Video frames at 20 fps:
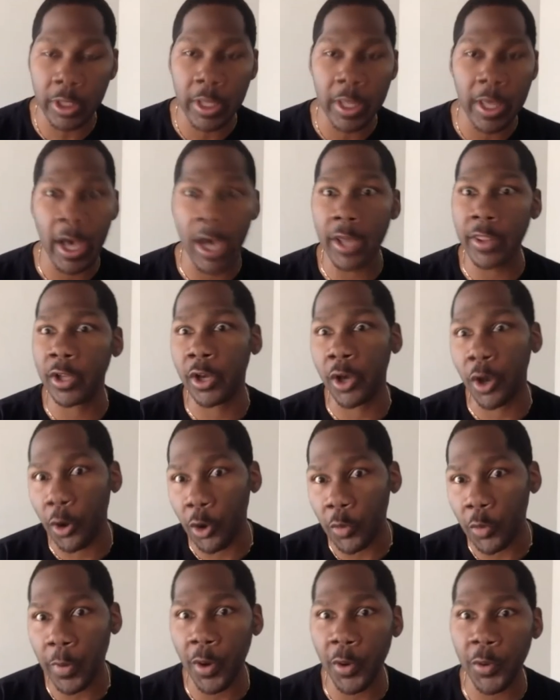how the
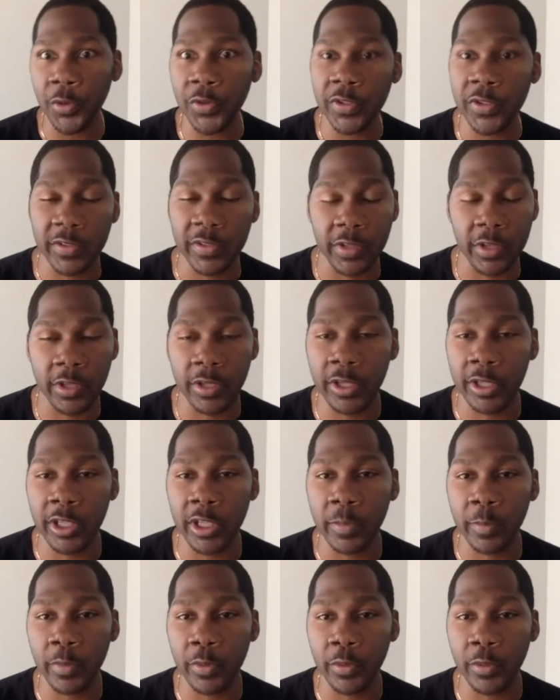goalposts continue to get
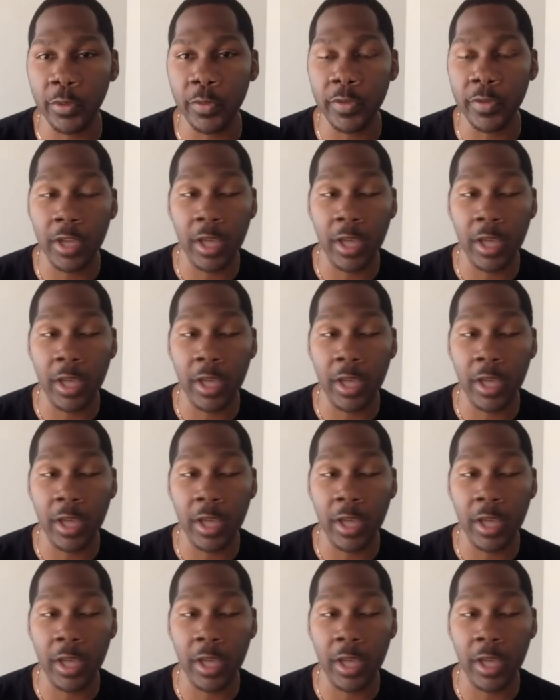moved.